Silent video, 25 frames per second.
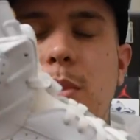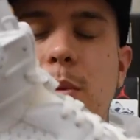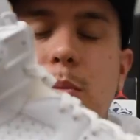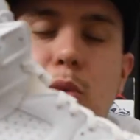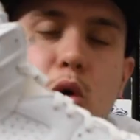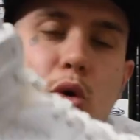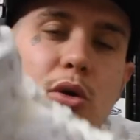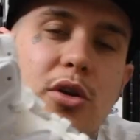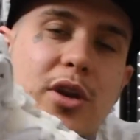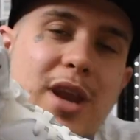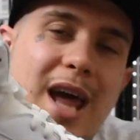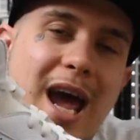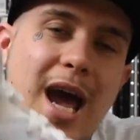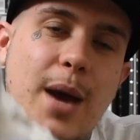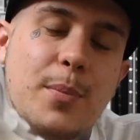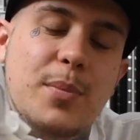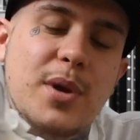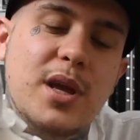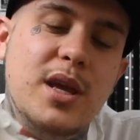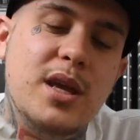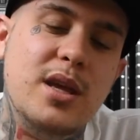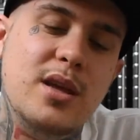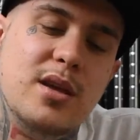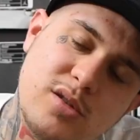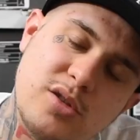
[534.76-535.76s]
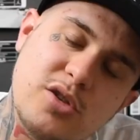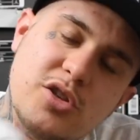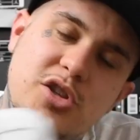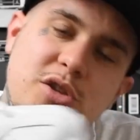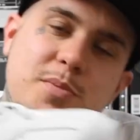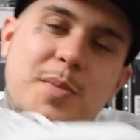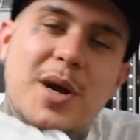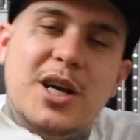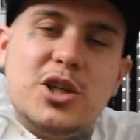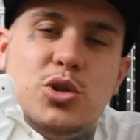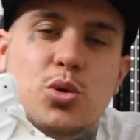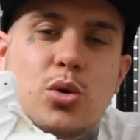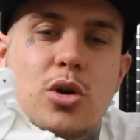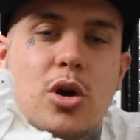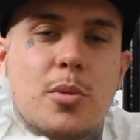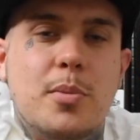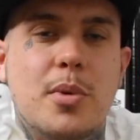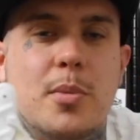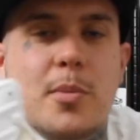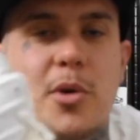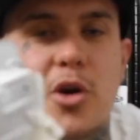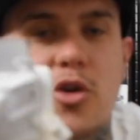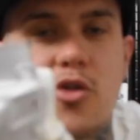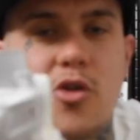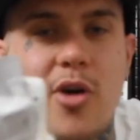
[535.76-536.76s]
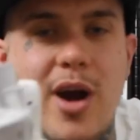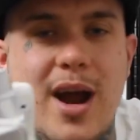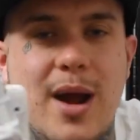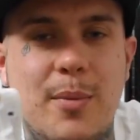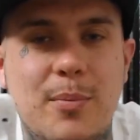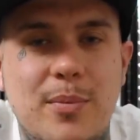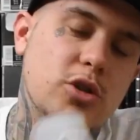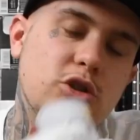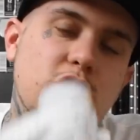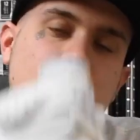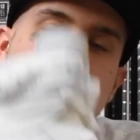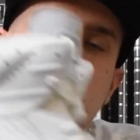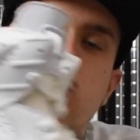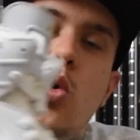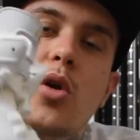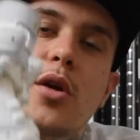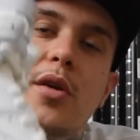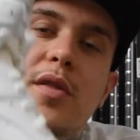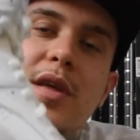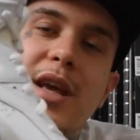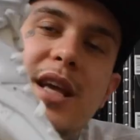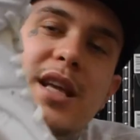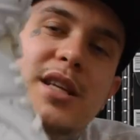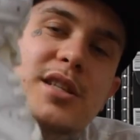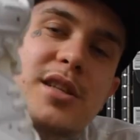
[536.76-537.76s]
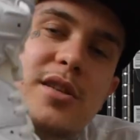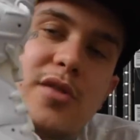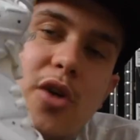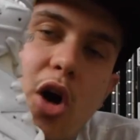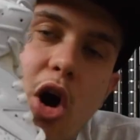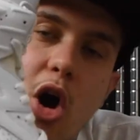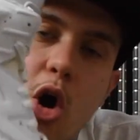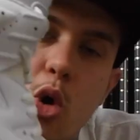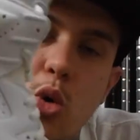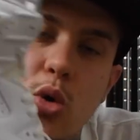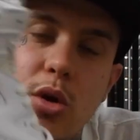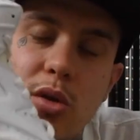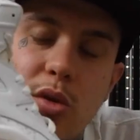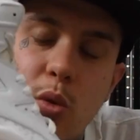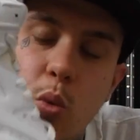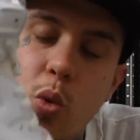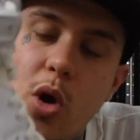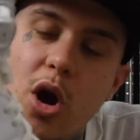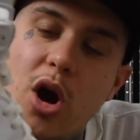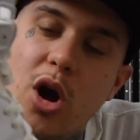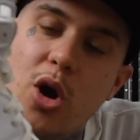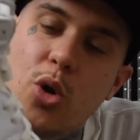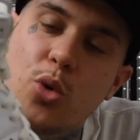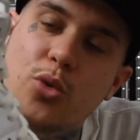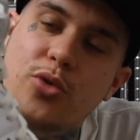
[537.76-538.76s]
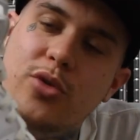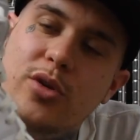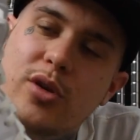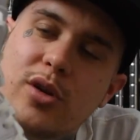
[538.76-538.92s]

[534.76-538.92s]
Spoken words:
Be more than happy to smash one up on my gram. Just one of these in the whole of the world.